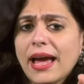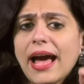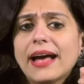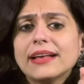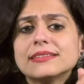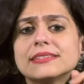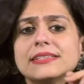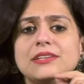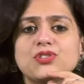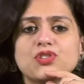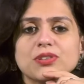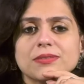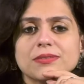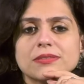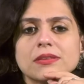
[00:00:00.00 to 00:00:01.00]
As
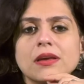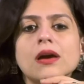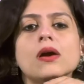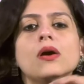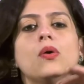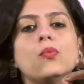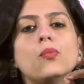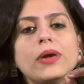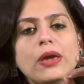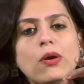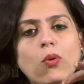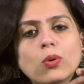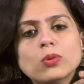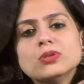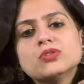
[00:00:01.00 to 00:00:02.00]
teachers, we
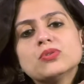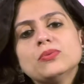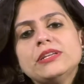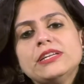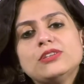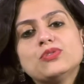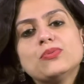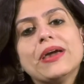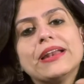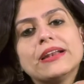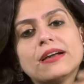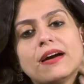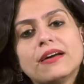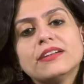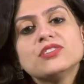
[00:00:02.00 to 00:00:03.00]
also need to
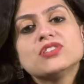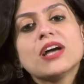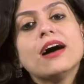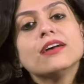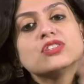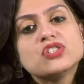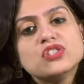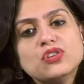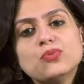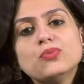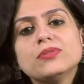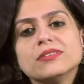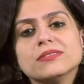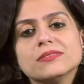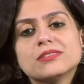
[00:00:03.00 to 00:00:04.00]
encourage our
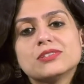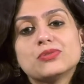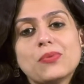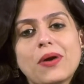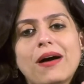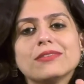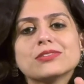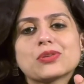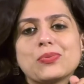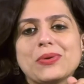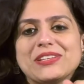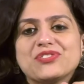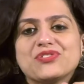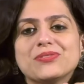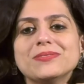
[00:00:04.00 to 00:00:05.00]
students to ask
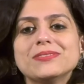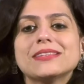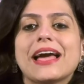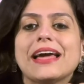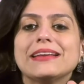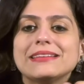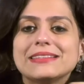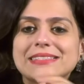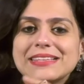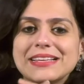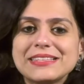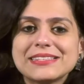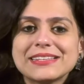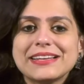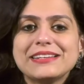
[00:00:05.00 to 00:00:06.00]
questions and
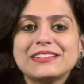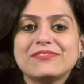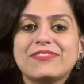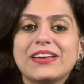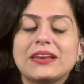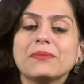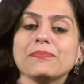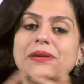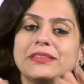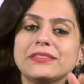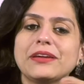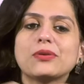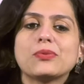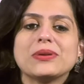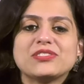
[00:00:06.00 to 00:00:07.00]
assist in developing
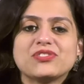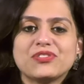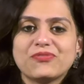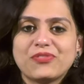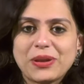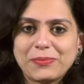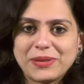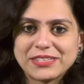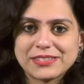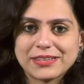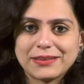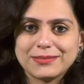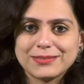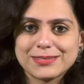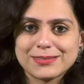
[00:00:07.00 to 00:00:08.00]
their question framing
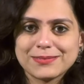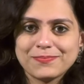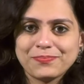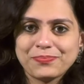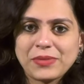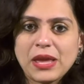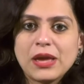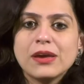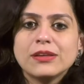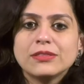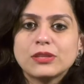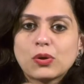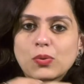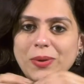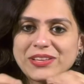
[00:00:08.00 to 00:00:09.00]
skills.
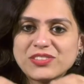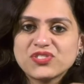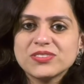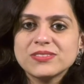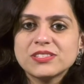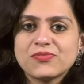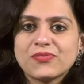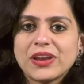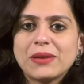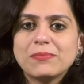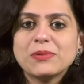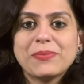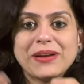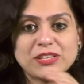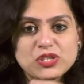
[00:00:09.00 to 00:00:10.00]
The questions
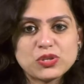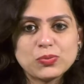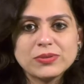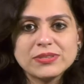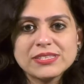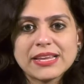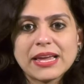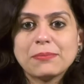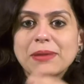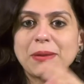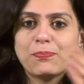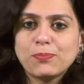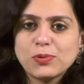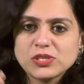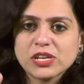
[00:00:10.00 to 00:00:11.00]
framed by students can be
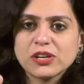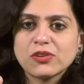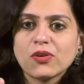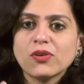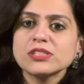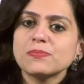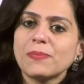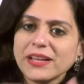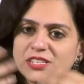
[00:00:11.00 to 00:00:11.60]
put across by